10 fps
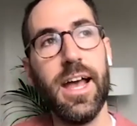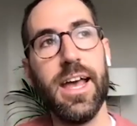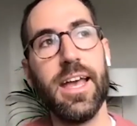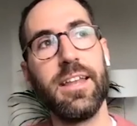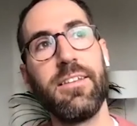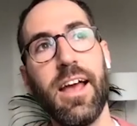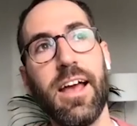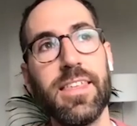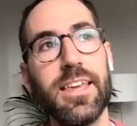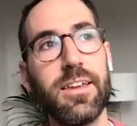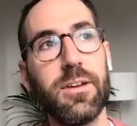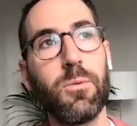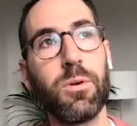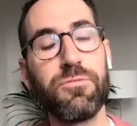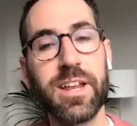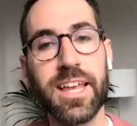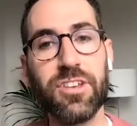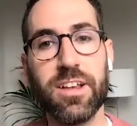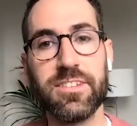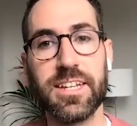And I think what's really
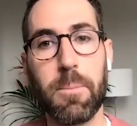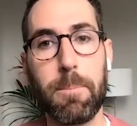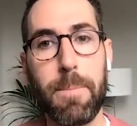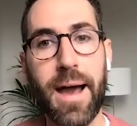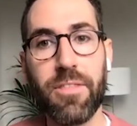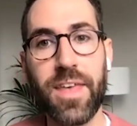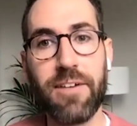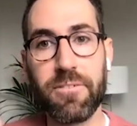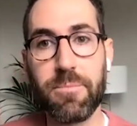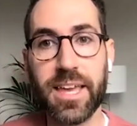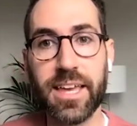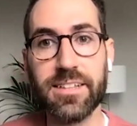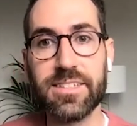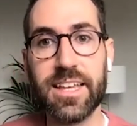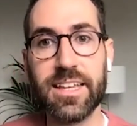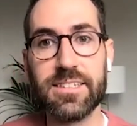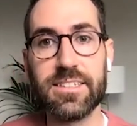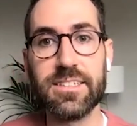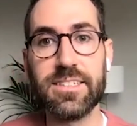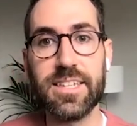interesting about that for me is,
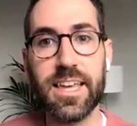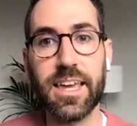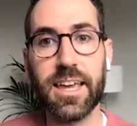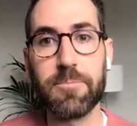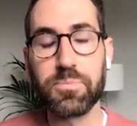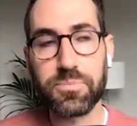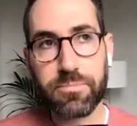is seeing